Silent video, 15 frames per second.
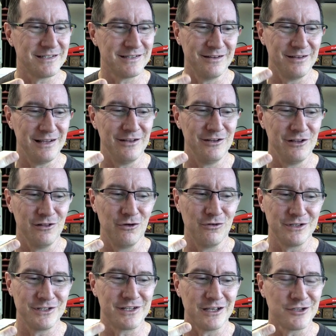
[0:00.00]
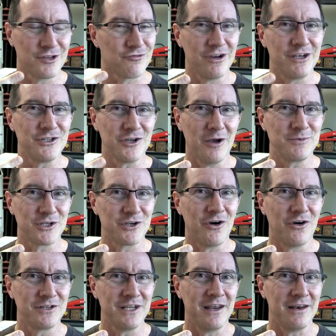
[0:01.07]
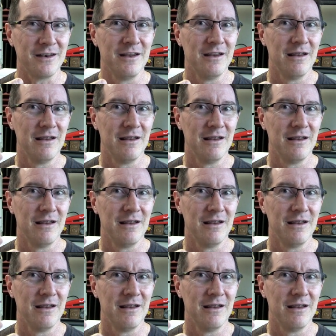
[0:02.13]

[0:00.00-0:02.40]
And Lewis does three types of content.